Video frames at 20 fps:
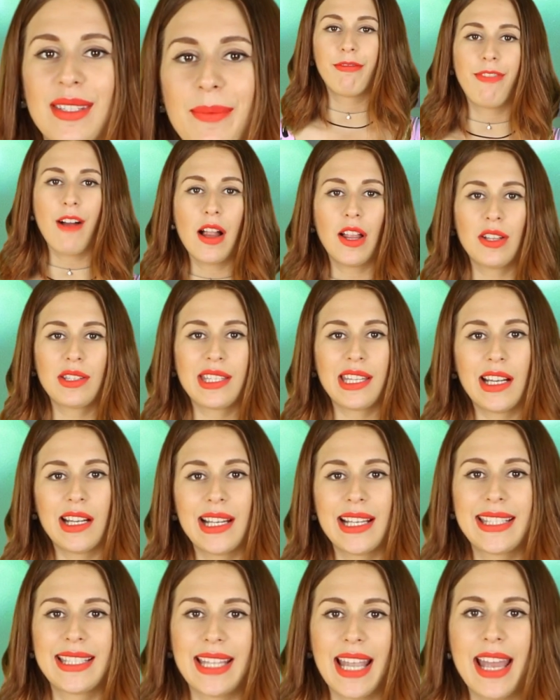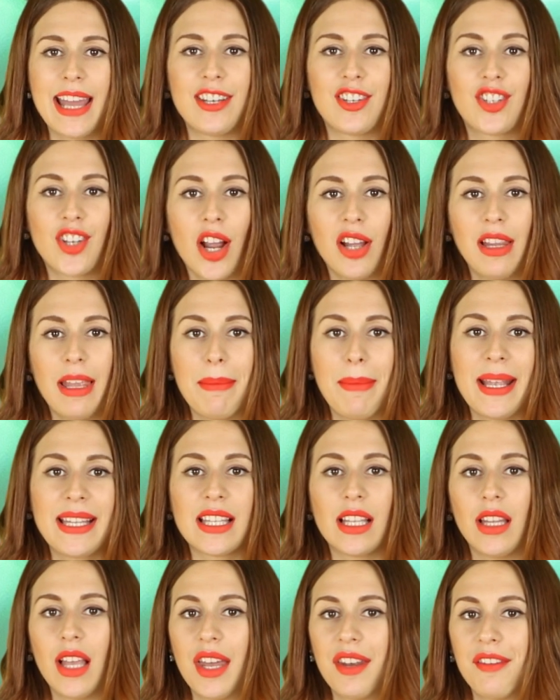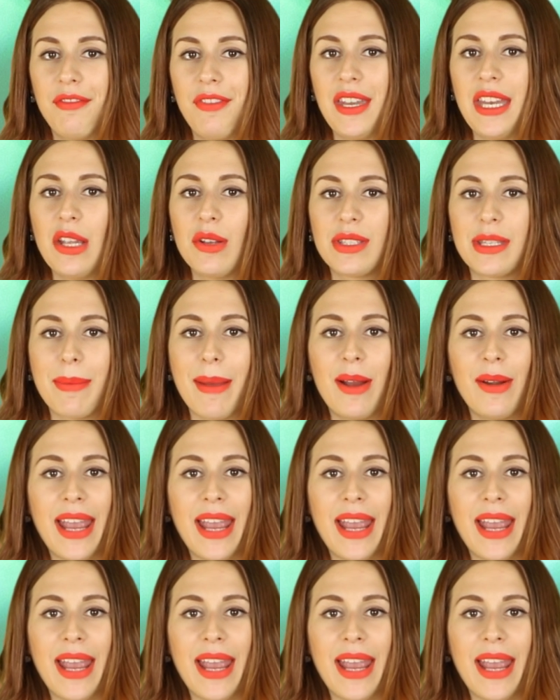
Follow Sarah said, Charlotte makes a lot of videos about